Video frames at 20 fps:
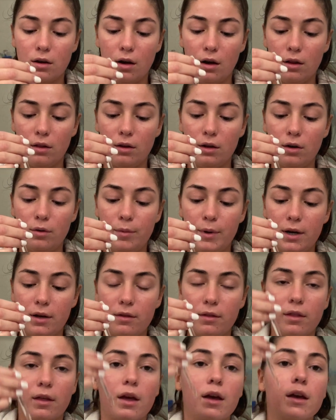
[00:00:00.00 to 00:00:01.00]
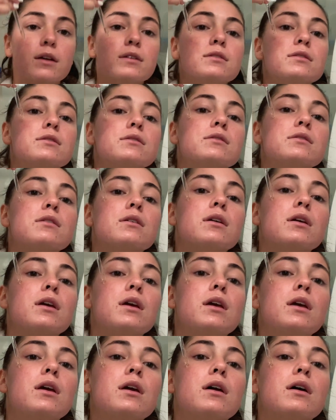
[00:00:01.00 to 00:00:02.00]
a little bit of this
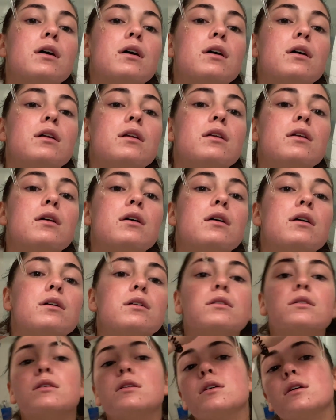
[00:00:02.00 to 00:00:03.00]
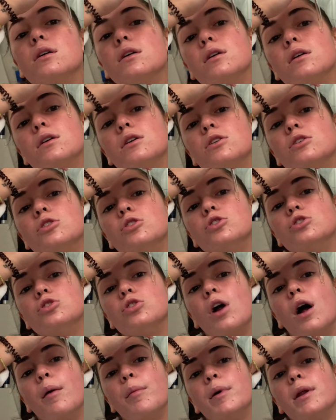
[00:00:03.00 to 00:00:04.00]
and
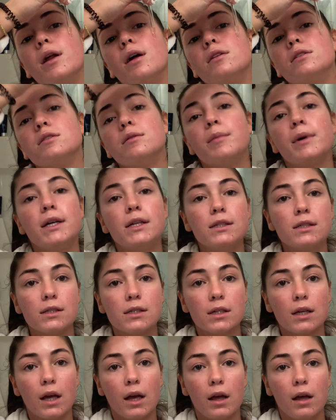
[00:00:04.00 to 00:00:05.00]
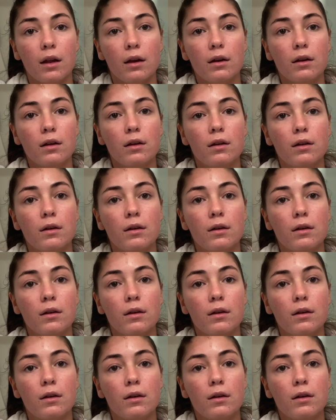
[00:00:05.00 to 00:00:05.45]
drop it onto my skin